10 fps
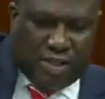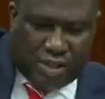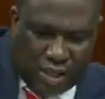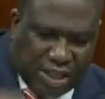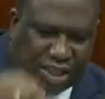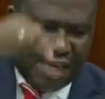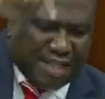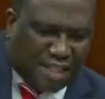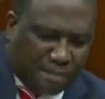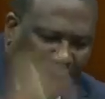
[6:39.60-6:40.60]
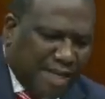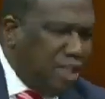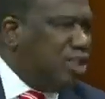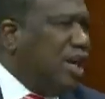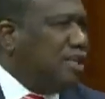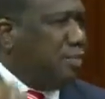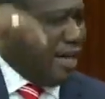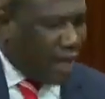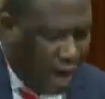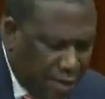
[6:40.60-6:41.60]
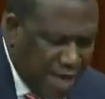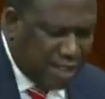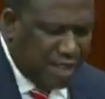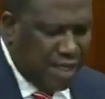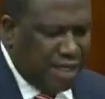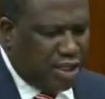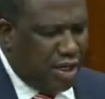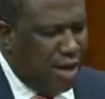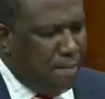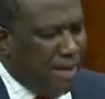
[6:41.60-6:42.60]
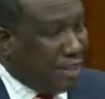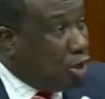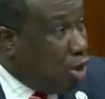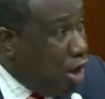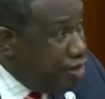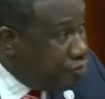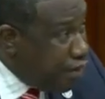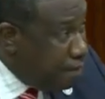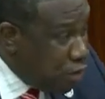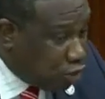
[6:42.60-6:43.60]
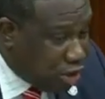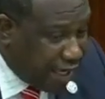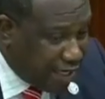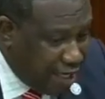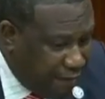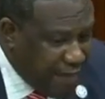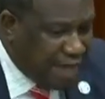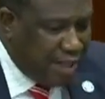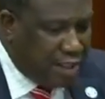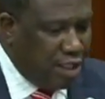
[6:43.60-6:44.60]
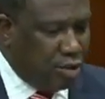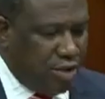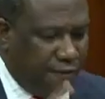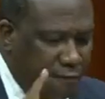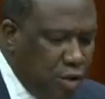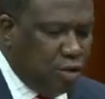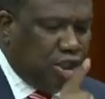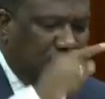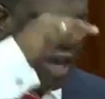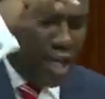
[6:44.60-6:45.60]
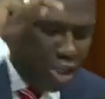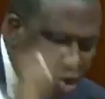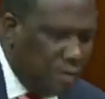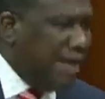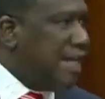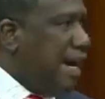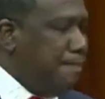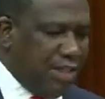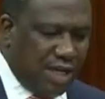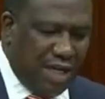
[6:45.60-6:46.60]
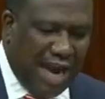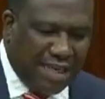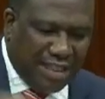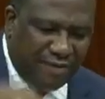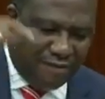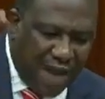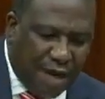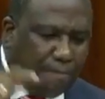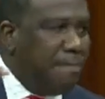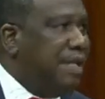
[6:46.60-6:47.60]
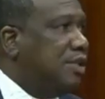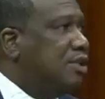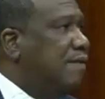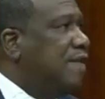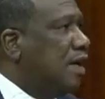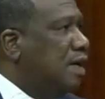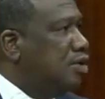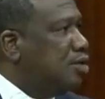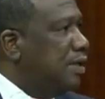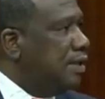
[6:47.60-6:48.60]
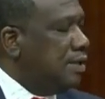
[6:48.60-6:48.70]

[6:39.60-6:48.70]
This expenditure is recurrent in nature, but contributes significantly to the future human capital and development of the country.